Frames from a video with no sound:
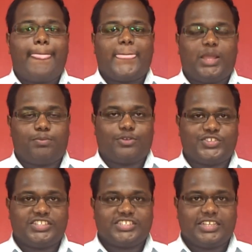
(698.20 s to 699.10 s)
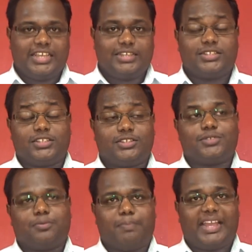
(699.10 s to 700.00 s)
process, the
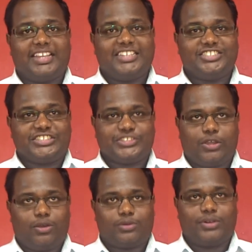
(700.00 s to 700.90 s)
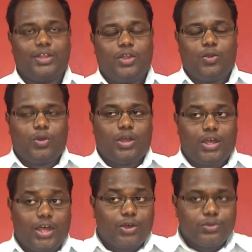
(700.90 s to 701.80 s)
packages, or
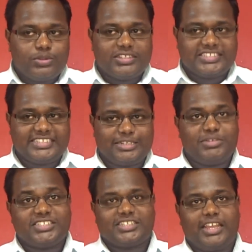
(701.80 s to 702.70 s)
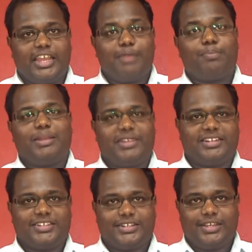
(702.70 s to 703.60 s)
how the system is
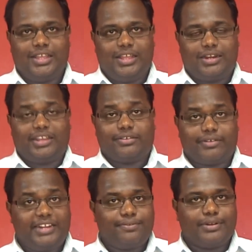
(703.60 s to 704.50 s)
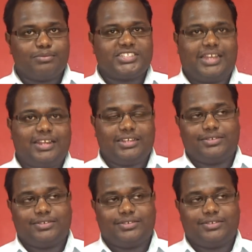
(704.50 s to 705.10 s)
implemented, like right from the start,